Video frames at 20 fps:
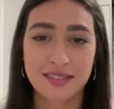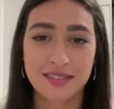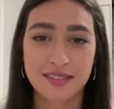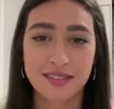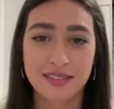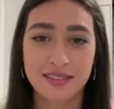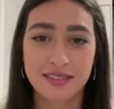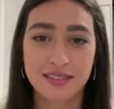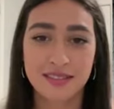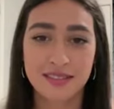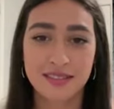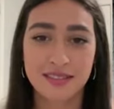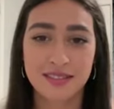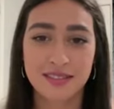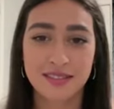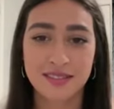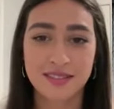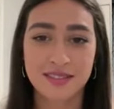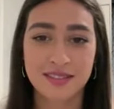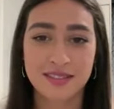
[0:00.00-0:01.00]

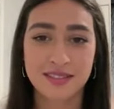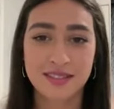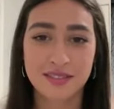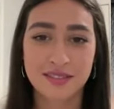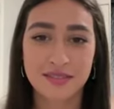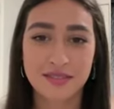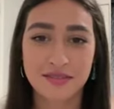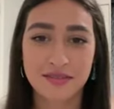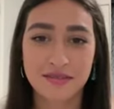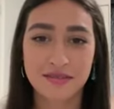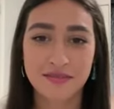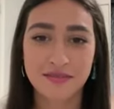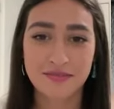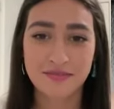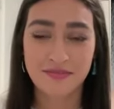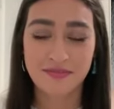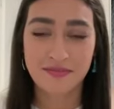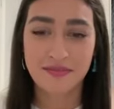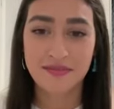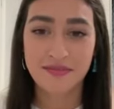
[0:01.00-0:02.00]

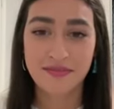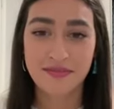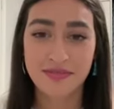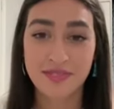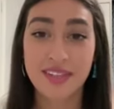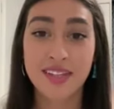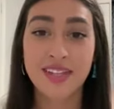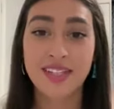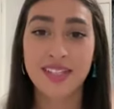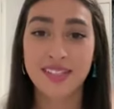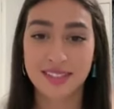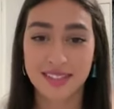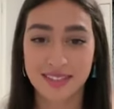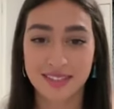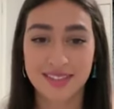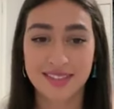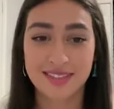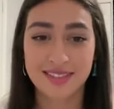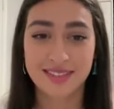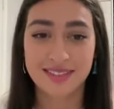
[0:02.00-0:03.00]

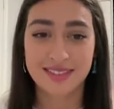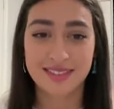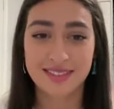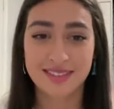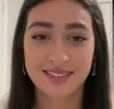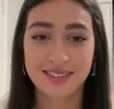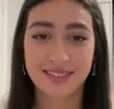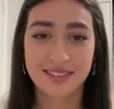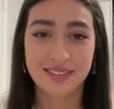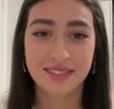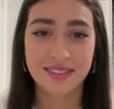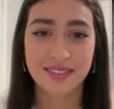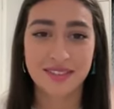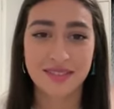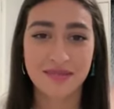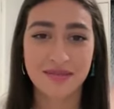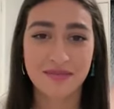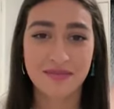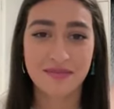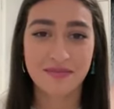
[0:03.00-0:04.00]

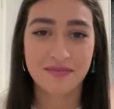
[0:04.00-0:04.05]
The person shown says nothing.